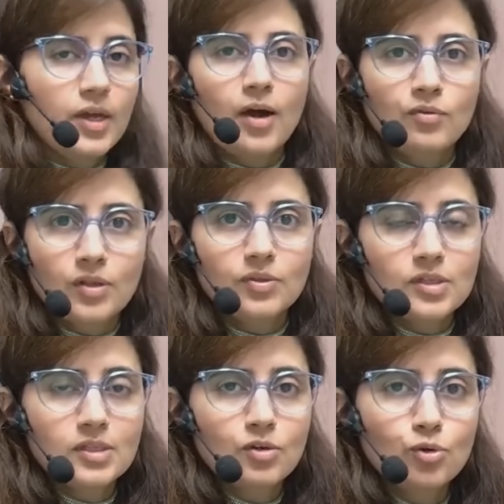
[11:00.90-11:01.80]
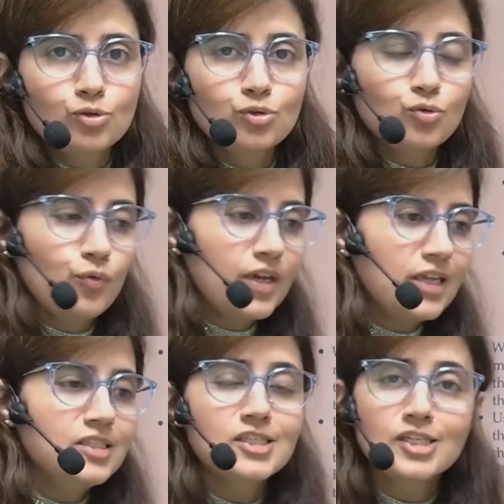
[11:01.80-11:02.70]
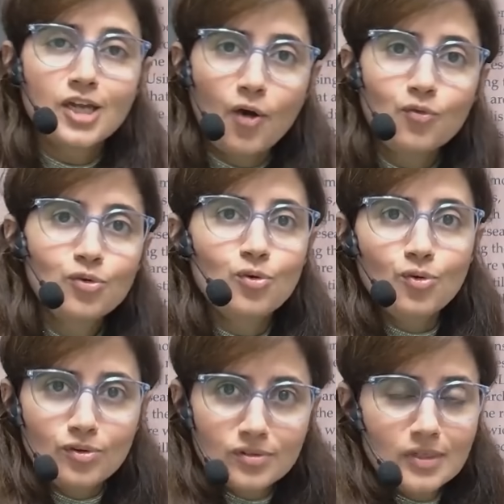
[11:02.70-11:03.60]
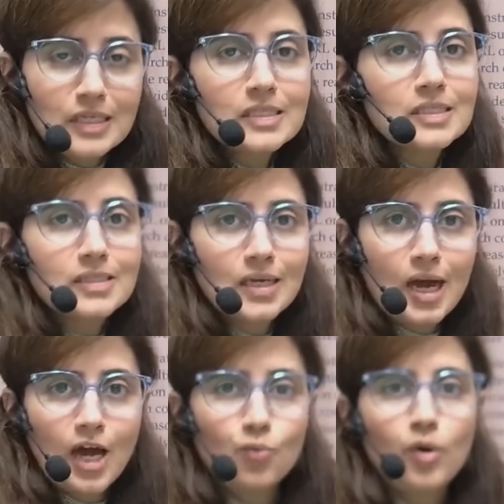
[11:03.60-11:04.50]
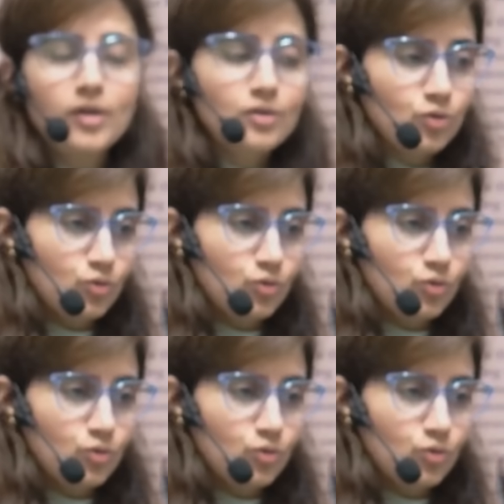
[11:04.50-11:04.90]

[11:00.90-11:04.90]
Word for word: they have done this thing also. So we can just download this R one